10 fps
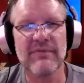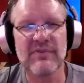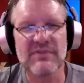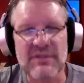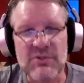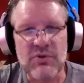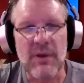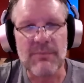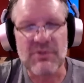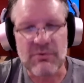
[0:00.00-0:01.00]
It feels like the
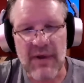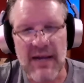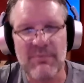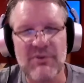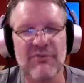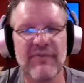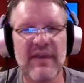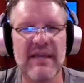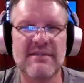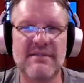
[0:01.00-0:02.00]
drums are right up in your
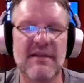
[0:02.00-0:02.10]
face,